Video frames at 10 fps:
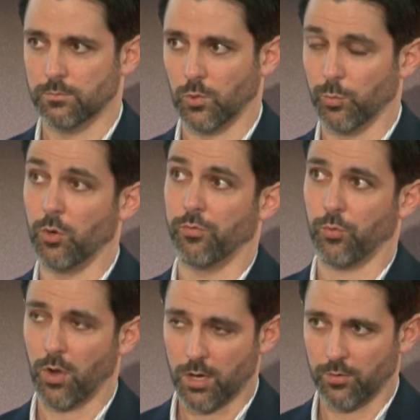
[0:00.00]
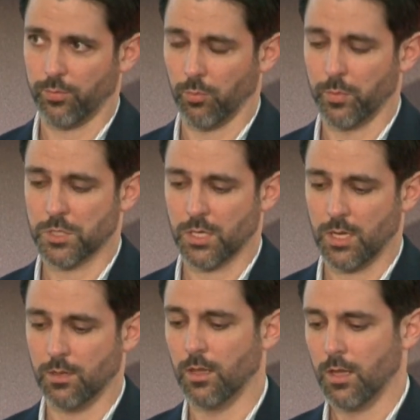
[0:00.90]
remove throttle from a
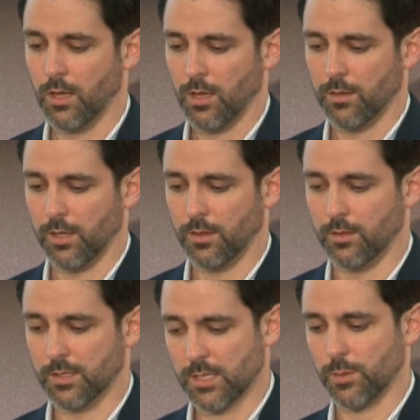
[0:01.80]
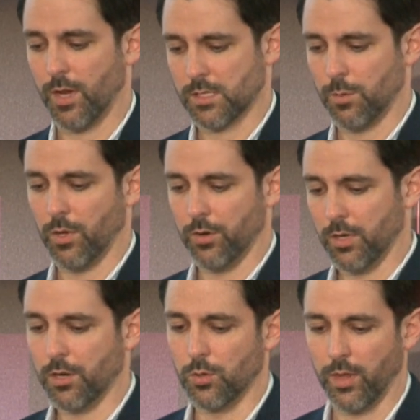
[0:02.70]
machine, that the system has the
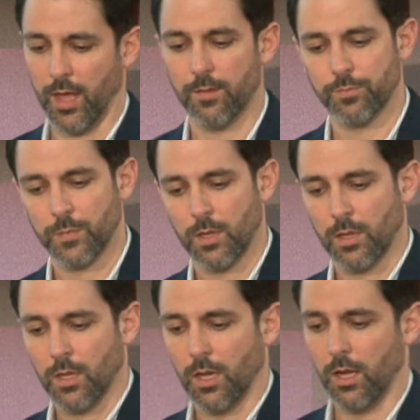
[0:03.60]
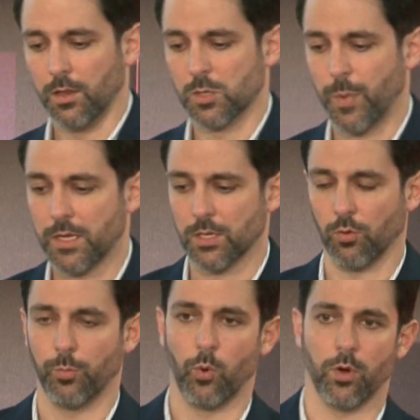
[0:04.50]
ability to do that. There's
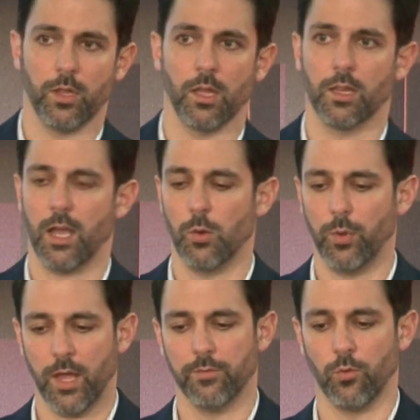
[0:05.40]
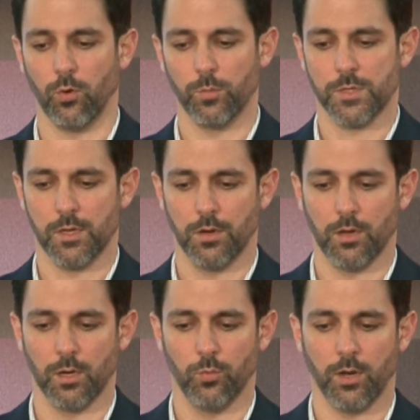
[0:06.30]
basic reporting and cloud platforms that you're
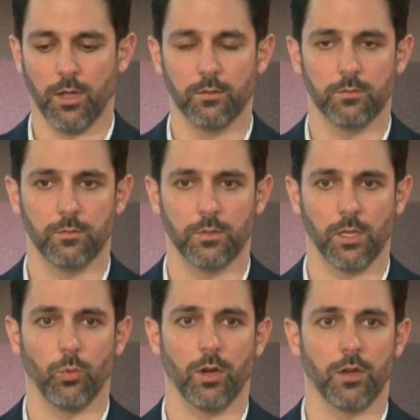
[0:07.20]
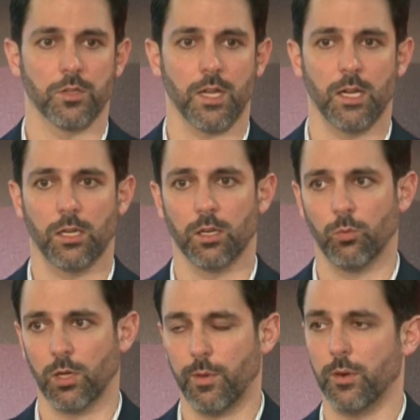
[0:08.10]
going to want to understand. You're going to
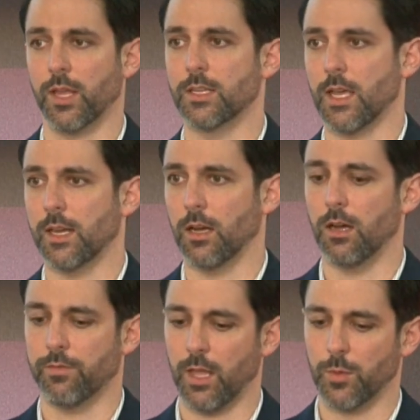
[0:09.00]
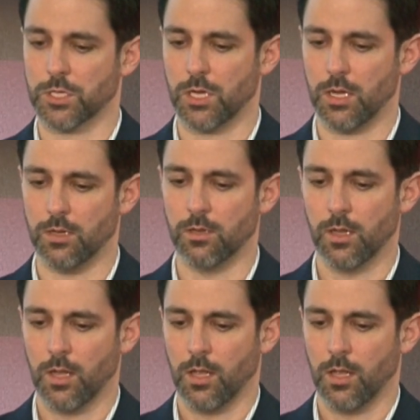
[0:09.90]
want to be able to get data off that machine.